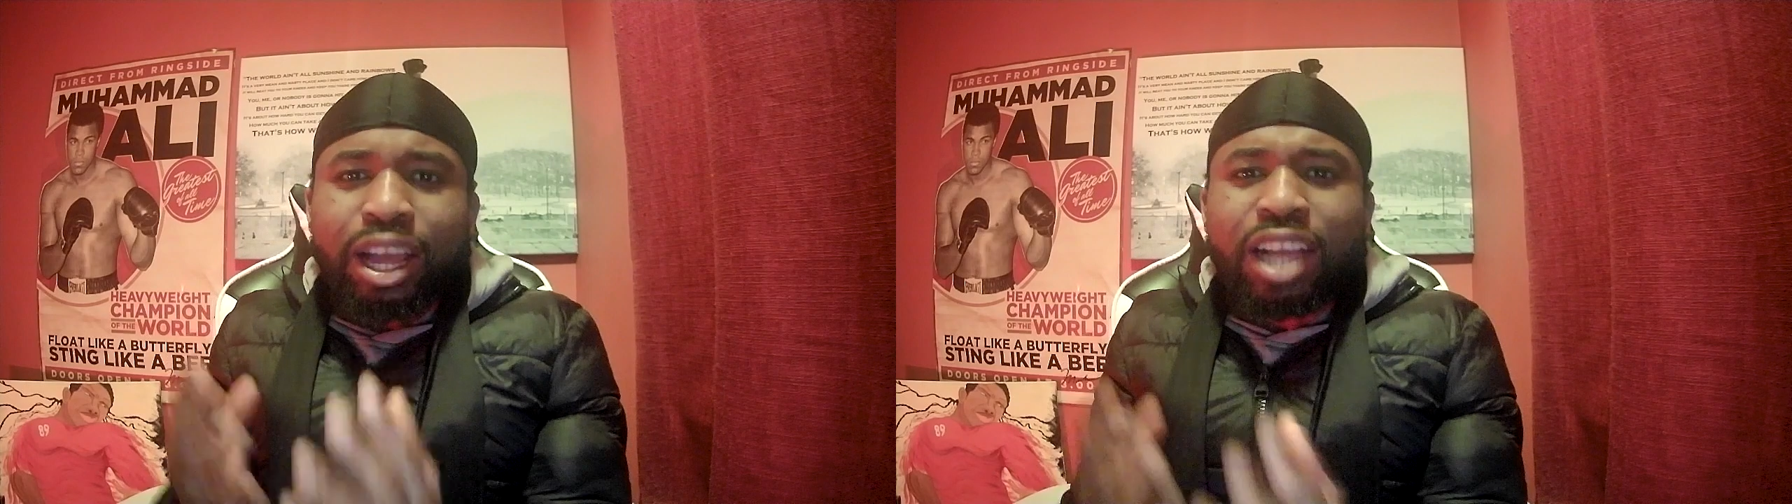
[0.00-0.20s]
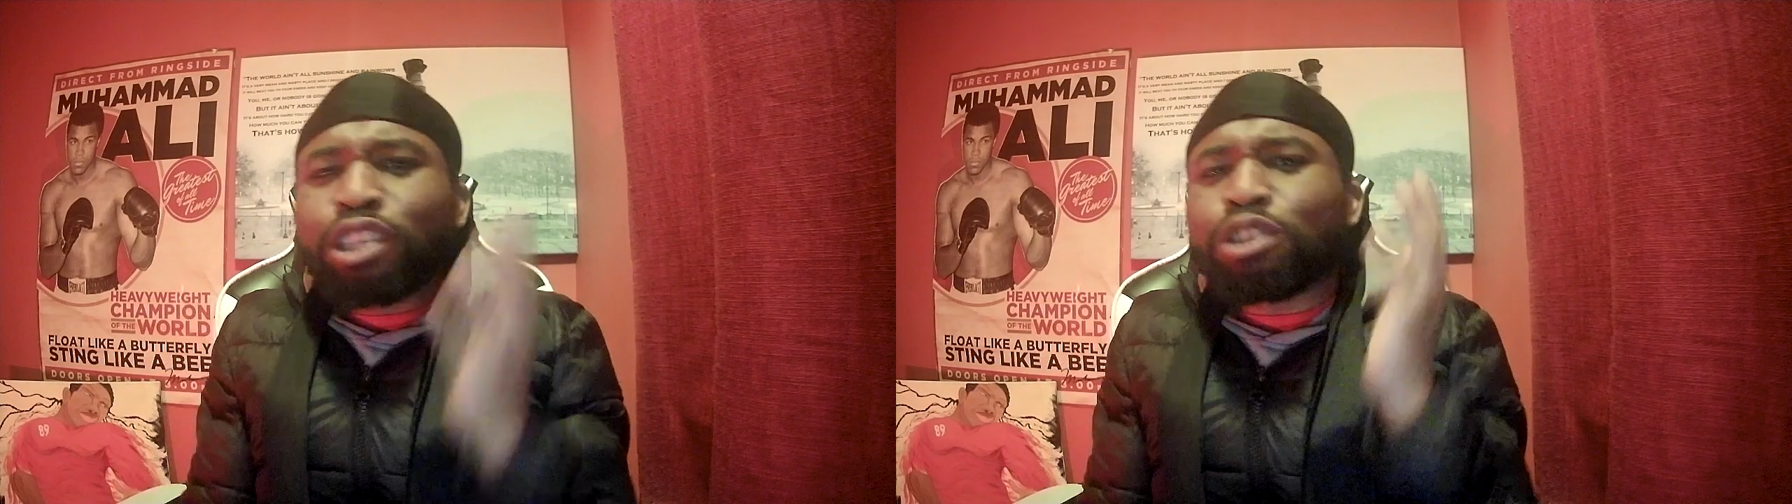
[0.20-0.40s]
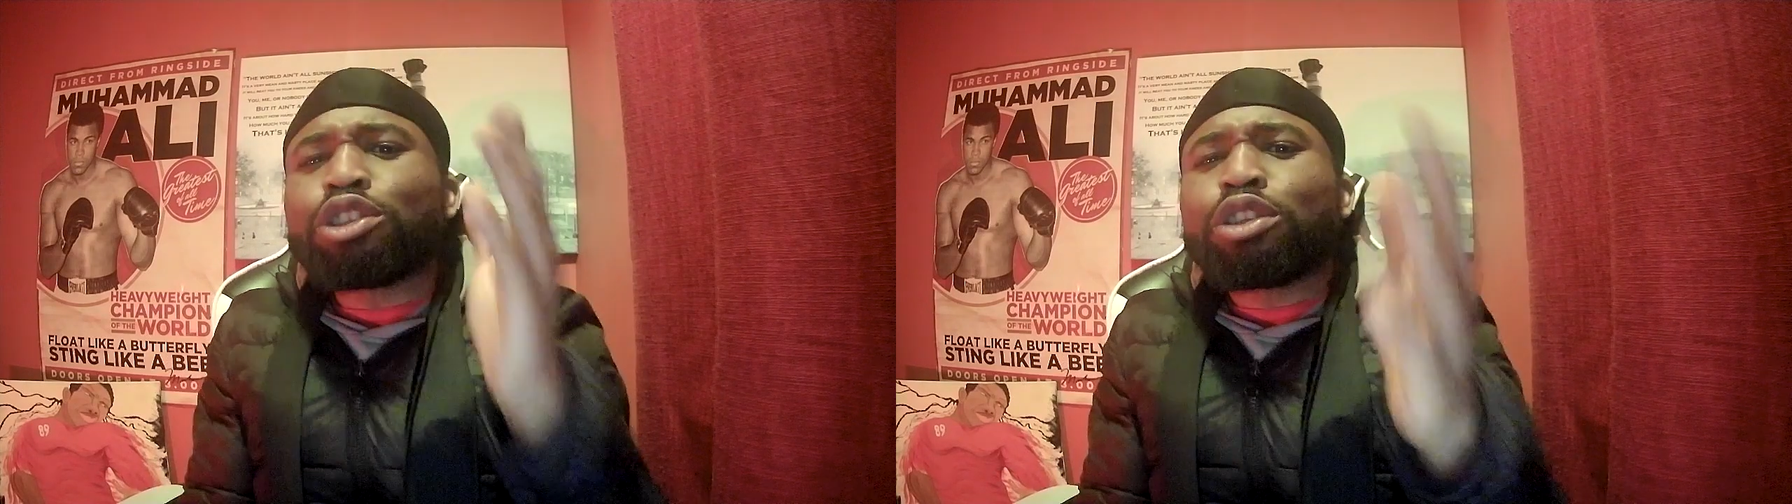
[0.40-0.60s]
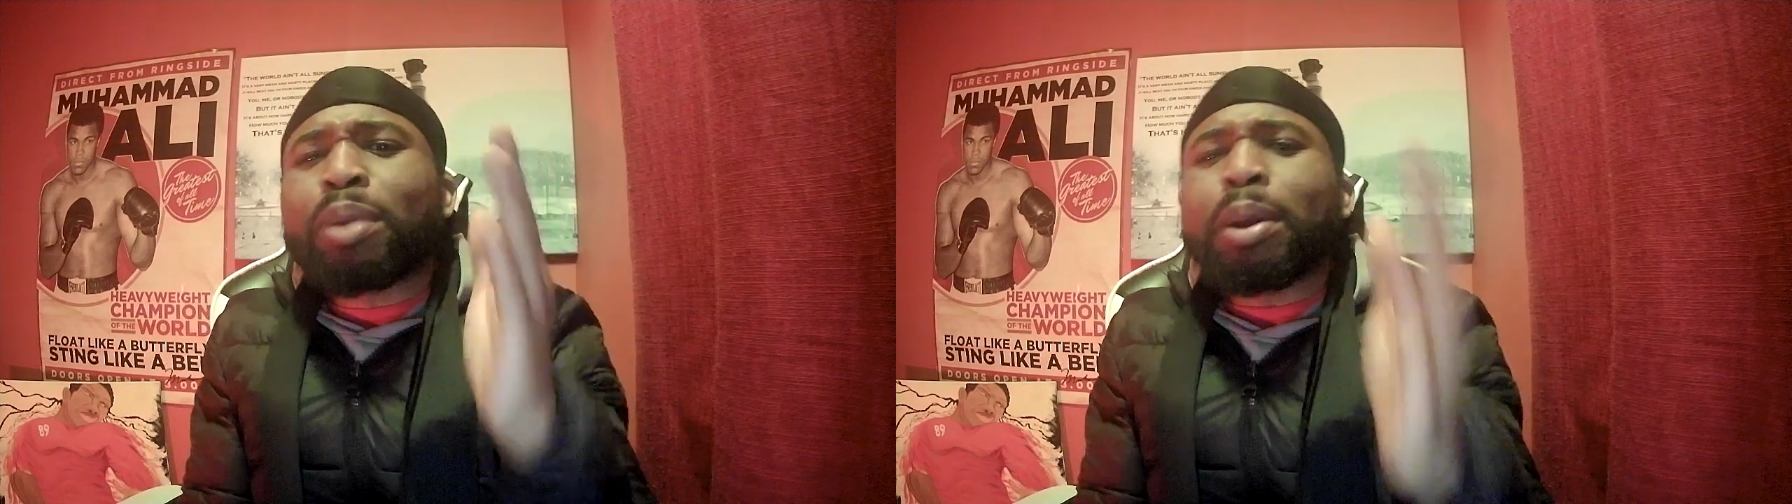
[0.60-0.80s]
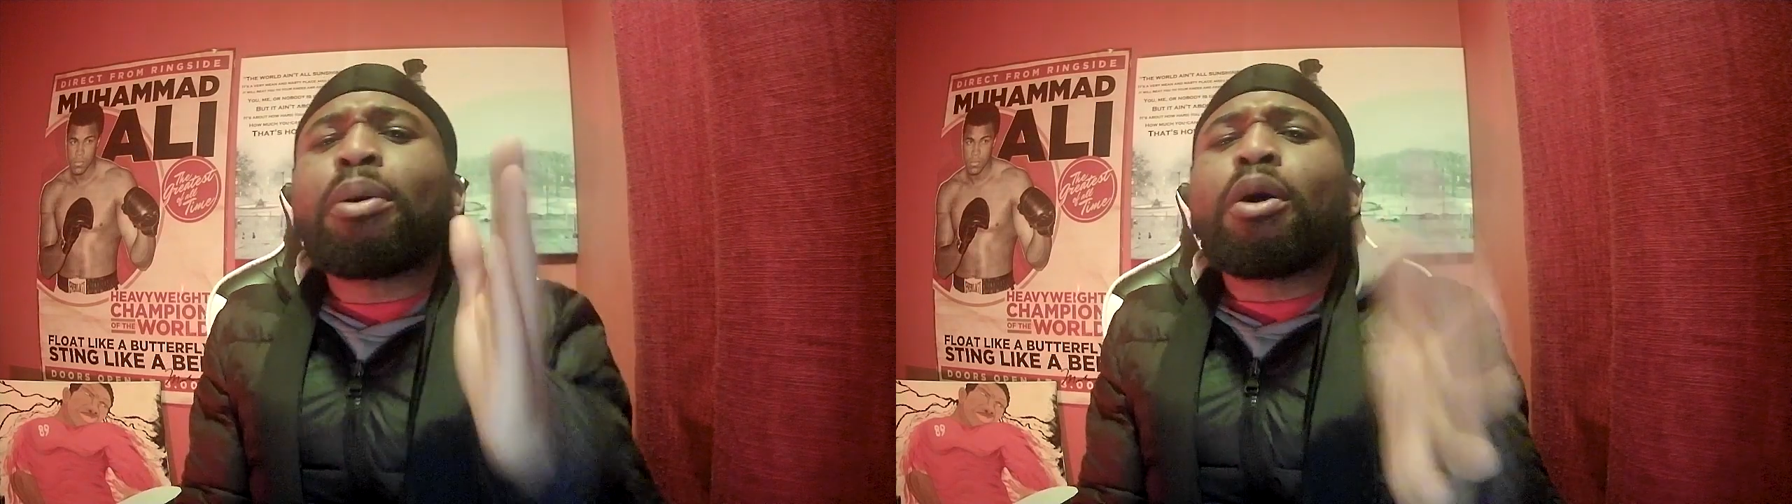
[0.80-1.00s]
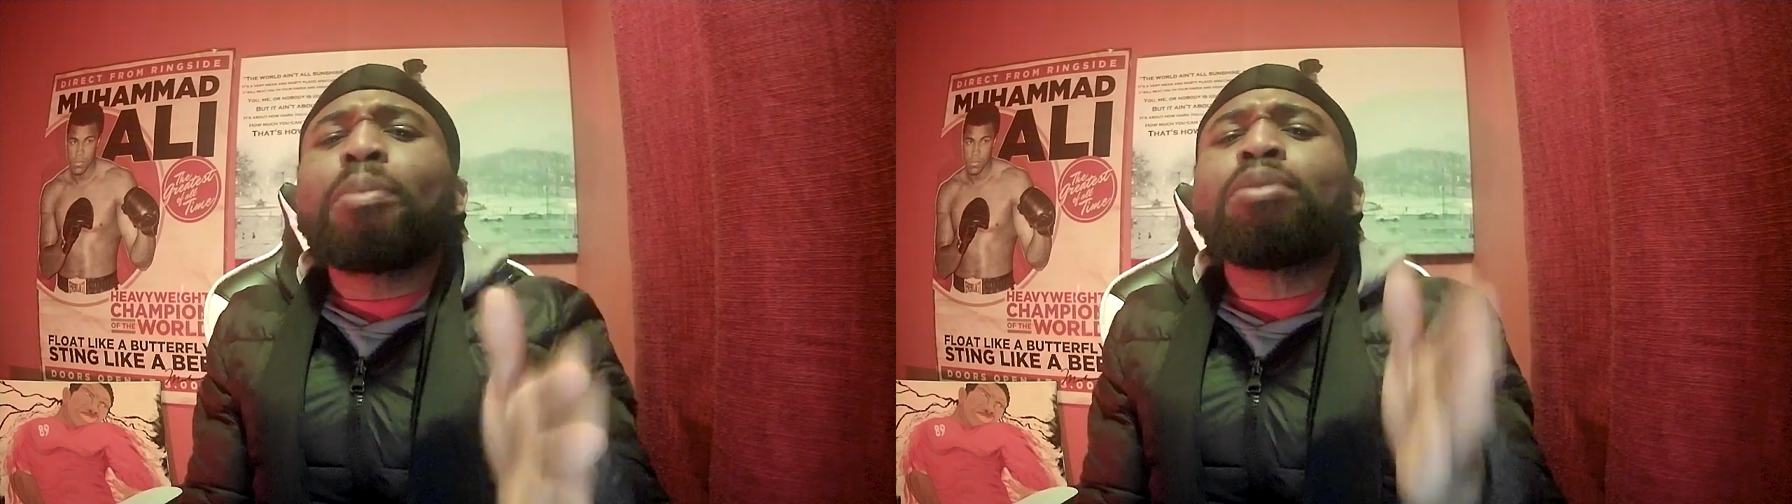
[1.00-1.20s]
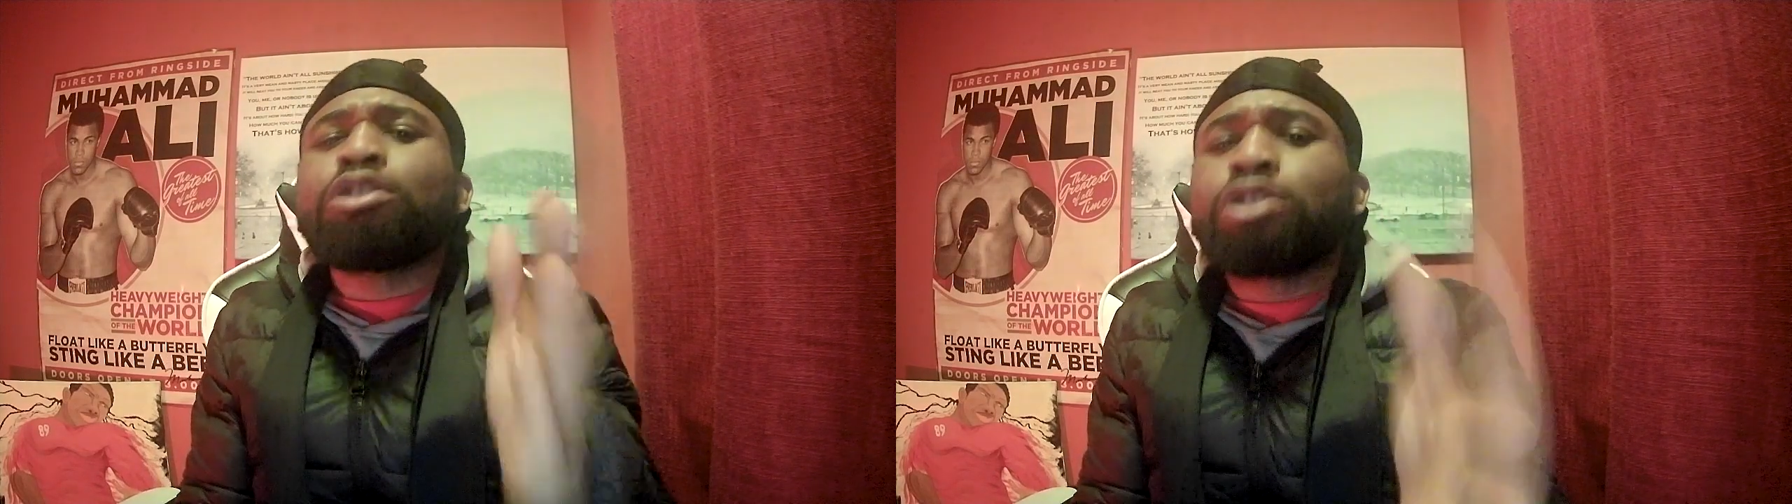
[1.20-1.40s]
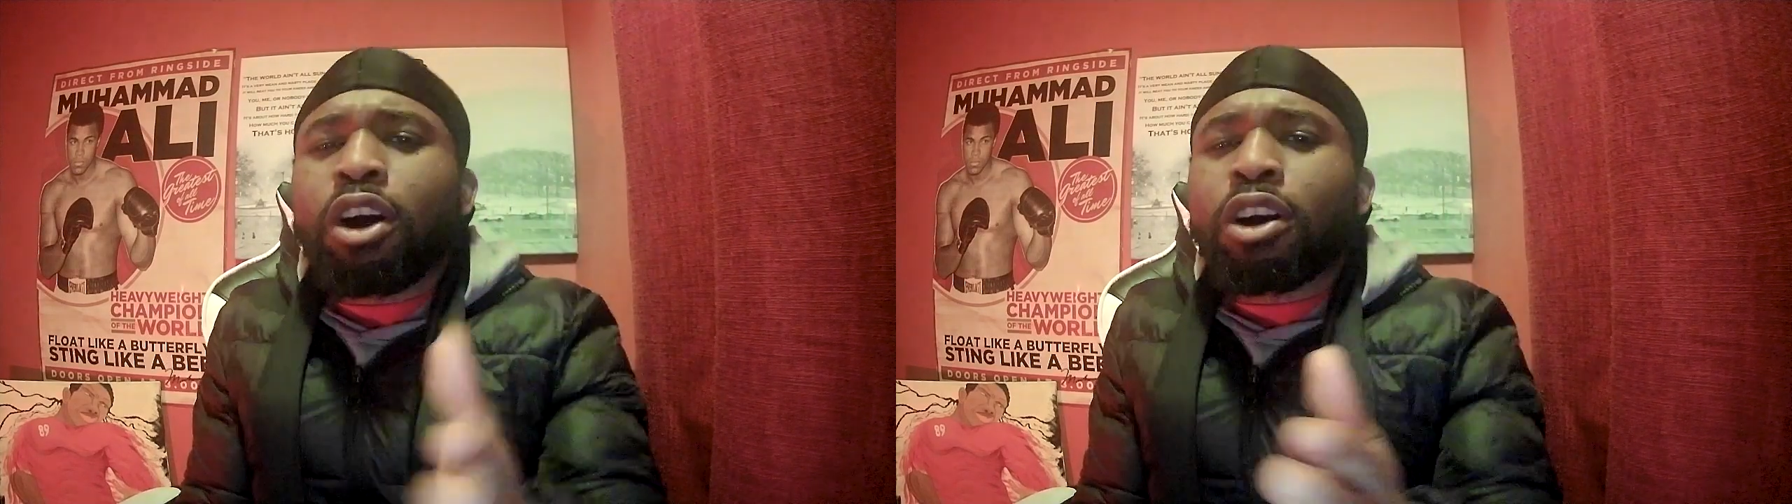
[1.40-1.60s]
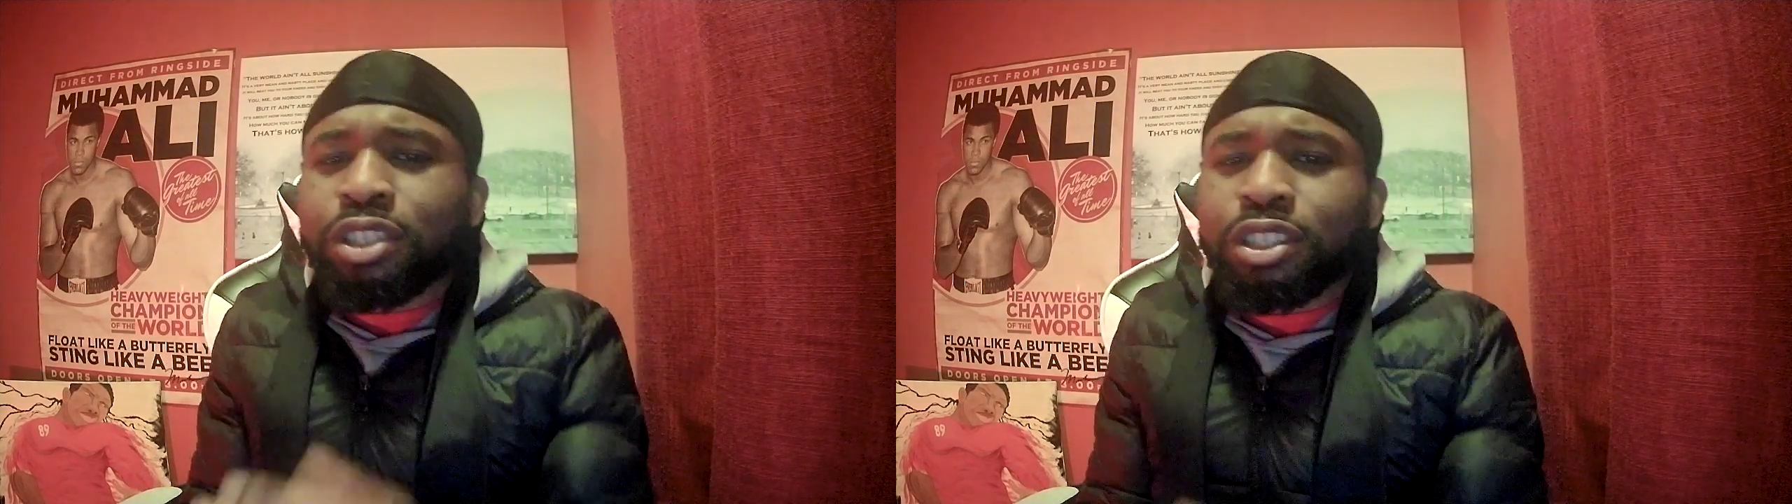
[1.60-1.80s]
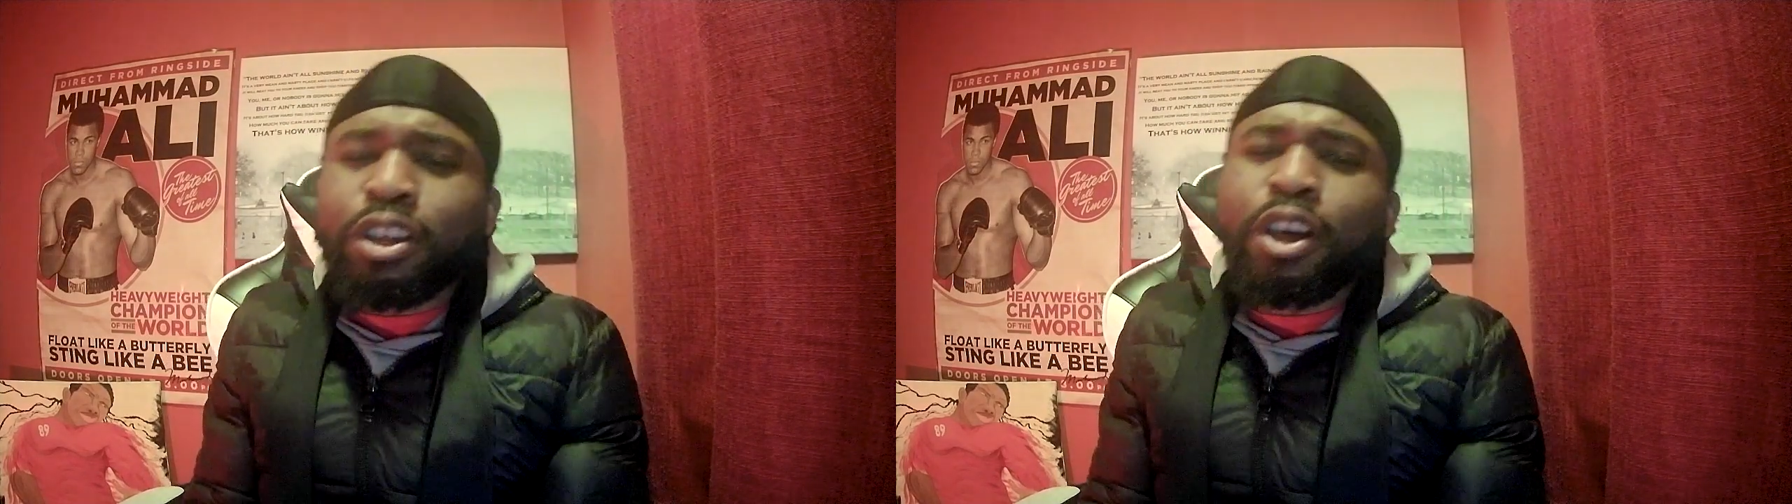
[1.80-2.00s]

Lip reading: Actually, you should be put up on charges